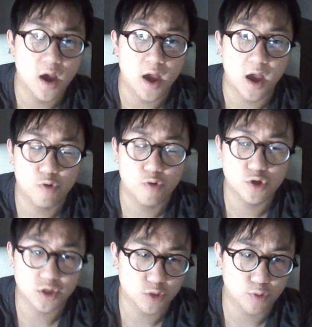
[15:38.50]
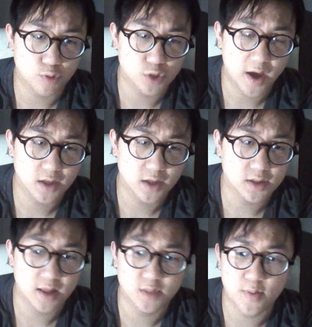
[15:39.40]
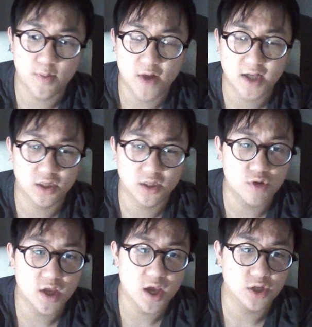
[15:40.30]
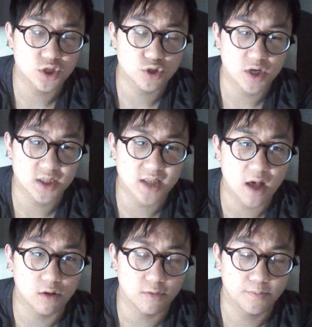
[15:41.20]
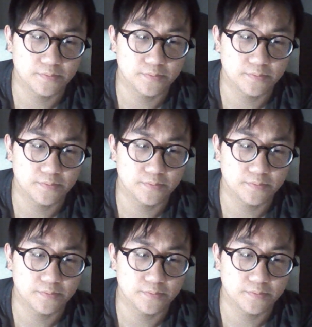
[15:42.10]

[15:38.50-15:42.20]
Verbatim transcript: increase your sales prospects, and spend the next three years just trying to sell.